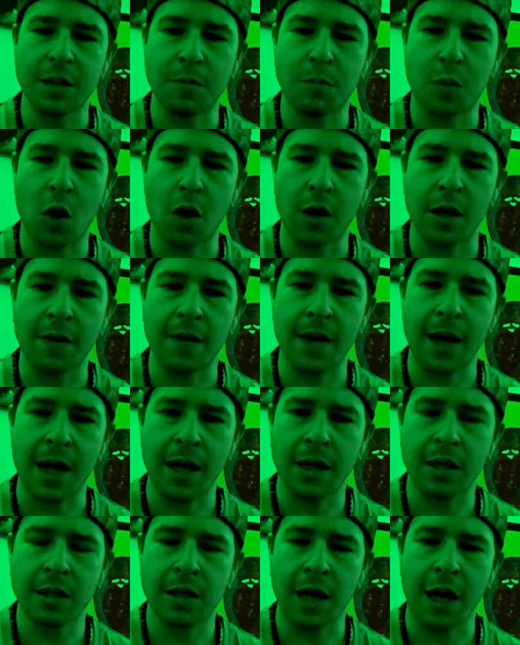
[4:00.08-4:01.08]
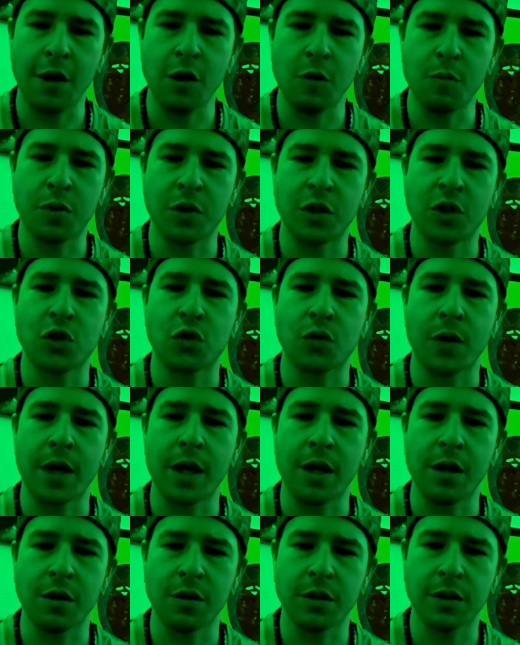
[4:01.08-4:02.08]
part in that, how you portray
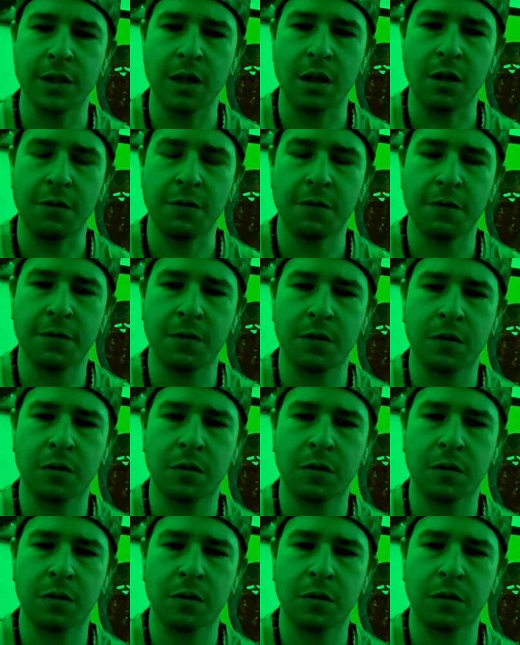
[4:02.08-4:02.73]
yourself.